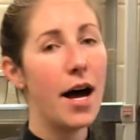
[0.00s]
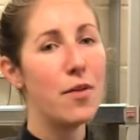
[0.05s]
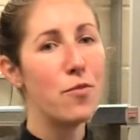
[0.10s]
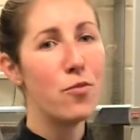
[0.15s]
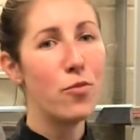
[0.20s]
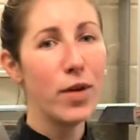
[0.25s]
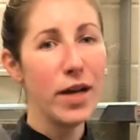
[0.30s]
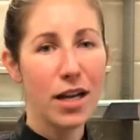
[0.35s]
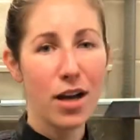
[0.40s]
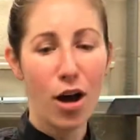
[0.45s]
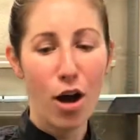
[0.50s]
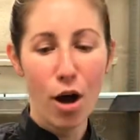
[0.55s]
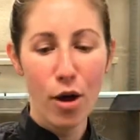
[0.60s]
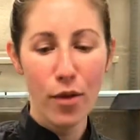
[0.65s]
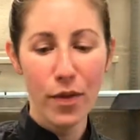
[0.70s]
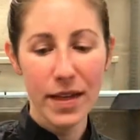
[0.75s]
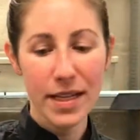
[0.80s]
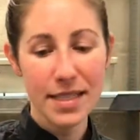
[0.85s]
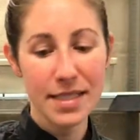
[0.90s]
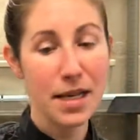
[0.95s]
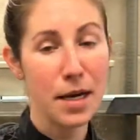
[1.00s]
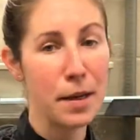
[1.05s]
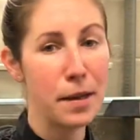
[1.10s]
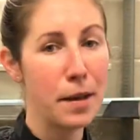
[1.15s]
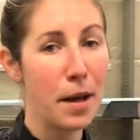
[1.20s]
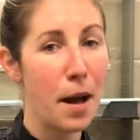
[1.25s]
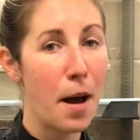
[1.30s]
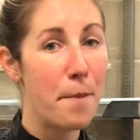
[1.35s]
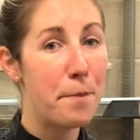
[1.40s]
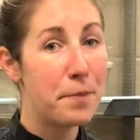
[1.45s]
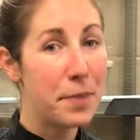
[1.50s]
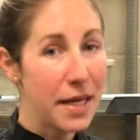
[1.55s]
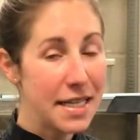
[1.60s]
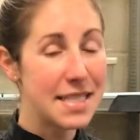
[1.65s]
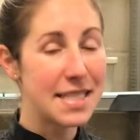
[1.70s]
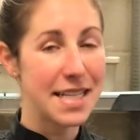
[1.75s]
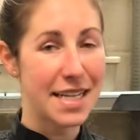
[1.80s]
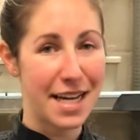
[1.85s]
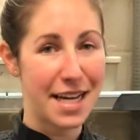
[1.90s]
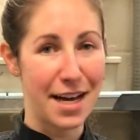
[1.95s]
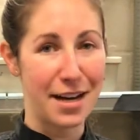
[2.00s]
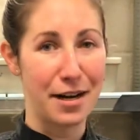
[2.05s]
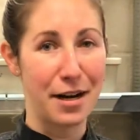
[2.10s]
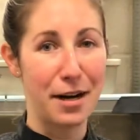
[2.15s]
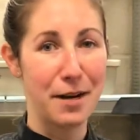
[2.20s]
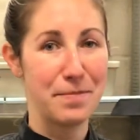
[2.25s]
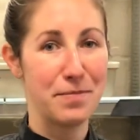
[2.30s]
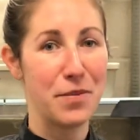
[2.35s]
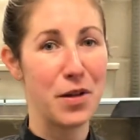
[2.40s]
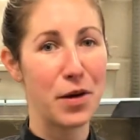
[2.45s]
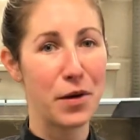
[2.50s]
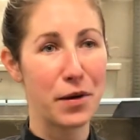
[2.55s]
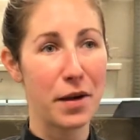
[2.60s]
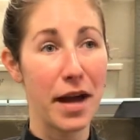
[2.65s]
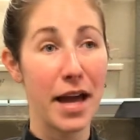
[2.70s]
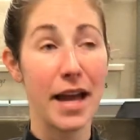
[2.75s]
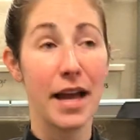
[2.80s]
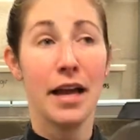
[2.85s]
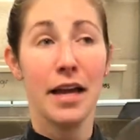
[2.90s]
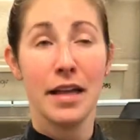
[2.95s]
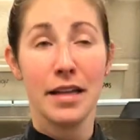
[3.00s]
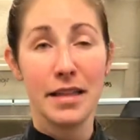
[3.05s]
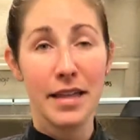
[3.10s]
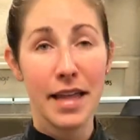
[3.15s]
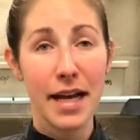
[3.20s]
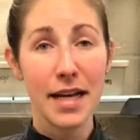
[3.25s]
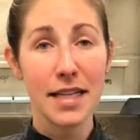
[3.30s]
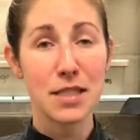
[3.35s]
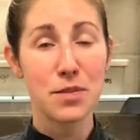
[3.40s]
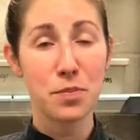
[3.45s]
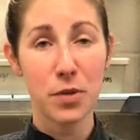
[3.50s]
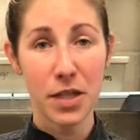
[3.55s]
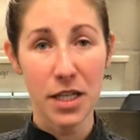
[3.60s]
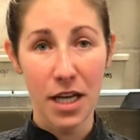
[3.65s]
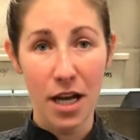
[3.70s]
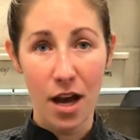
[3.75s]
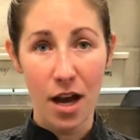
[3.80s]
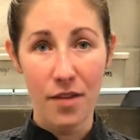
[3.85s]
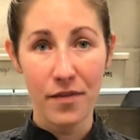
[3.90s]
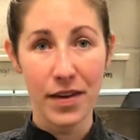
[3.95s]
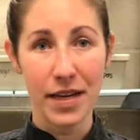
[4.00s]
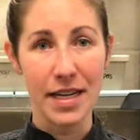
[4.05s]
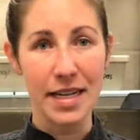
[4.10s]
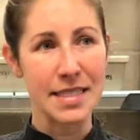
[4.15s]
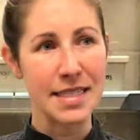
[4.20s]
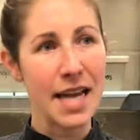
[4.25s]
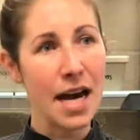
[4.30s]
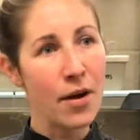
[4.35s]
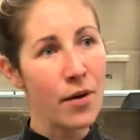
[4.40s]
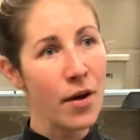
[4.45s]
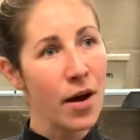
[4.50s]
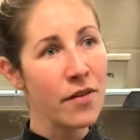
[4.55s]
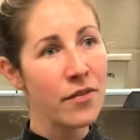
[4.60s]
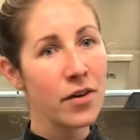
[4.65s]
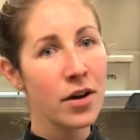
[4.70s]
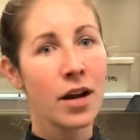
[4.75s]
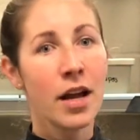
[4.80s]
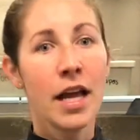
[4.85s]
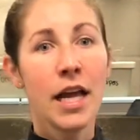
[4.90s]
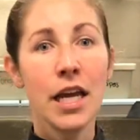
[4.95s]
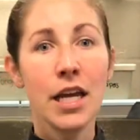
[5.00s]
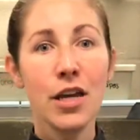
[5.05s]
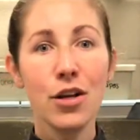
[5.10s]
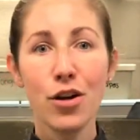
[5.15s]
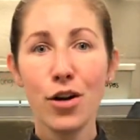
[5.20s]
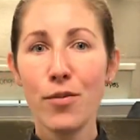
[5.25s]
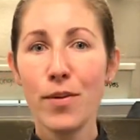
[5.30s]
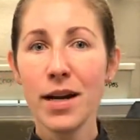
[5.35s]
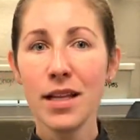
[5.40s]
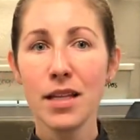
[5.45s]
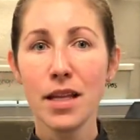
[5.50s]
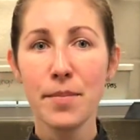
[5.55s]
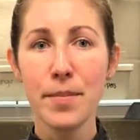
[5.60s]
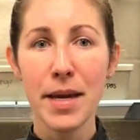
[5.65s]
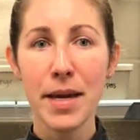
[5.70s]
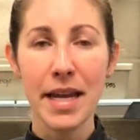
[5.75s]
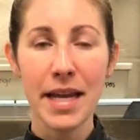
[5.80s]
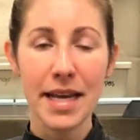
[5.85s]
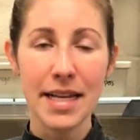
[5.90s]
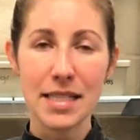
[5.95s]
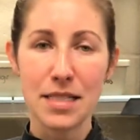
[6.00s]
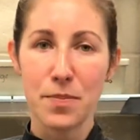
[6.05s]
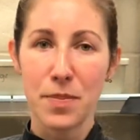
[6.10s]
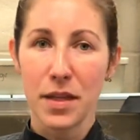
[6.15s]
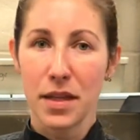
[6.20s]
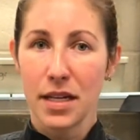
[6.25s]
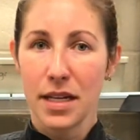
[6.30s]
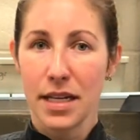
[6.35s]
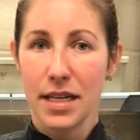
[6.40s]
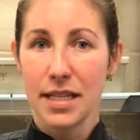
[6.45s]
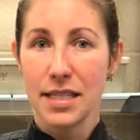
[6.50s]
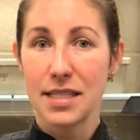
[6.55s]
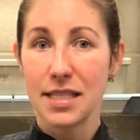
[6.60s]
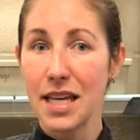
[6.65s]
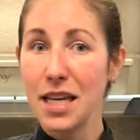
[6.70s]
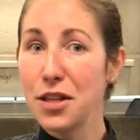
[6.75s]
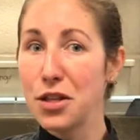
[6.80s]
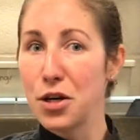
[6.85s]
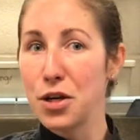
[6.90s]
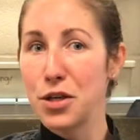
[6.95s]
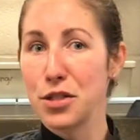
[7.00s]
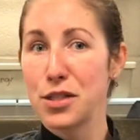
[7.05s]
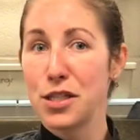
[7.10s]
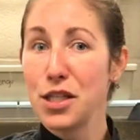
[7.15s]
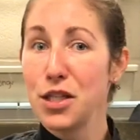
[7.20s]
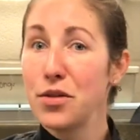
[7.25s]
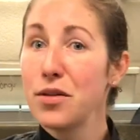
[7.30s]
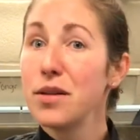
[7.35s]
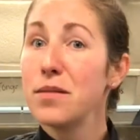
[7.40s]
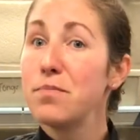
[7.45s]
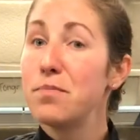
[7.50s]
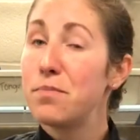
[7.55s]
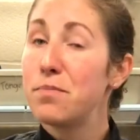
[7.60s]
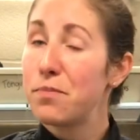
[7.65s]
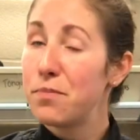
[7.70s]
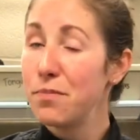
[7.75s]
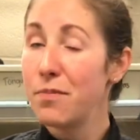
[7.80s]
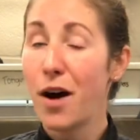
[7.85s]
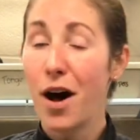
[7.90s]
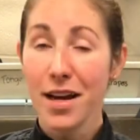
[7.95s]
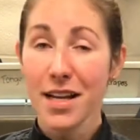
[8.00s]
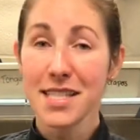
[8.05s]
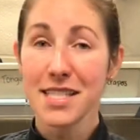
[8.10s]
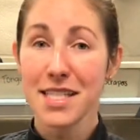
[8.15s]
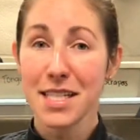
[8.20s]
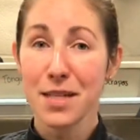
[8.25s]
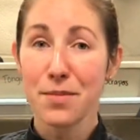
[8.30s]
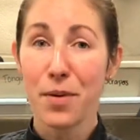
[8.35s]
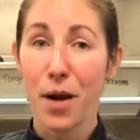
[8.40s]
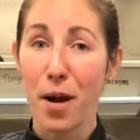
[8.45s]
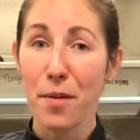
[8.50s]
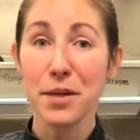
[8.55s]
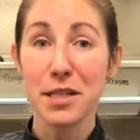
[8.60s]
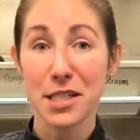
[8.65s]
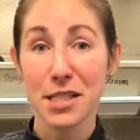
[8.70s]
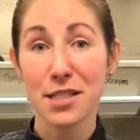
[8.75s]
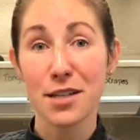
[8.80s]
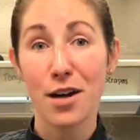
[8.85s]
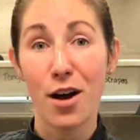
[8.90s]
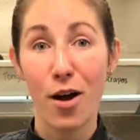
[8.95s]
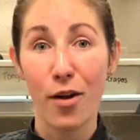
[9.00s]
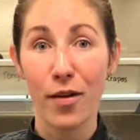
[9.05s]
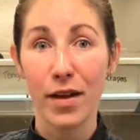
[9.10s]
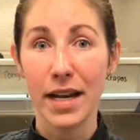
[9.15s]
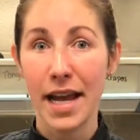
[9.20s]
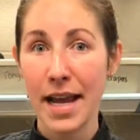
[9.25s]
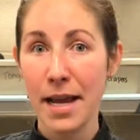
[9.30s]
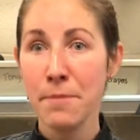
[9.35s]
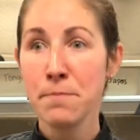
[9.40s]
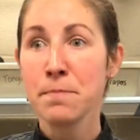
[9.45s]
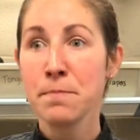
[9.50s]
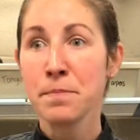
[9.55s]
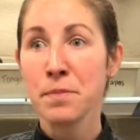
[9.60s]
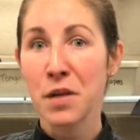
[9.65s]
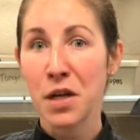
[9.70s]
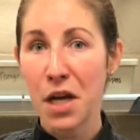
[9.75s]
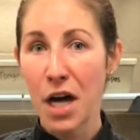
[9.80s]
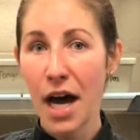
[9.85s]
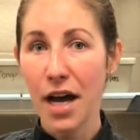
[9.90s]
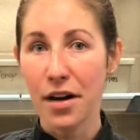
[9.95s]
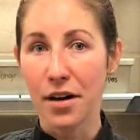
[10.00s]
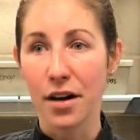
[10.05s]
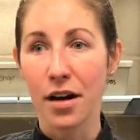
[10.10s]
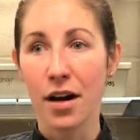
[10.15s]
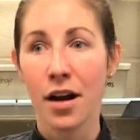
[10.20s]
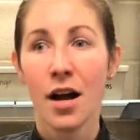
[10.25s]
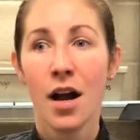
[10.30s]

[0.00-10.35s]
we call this a pizza cutter, okay? That's pretty obvious. However, you don't want to limit its abilities either, so you could honestly probably just call it a cutter,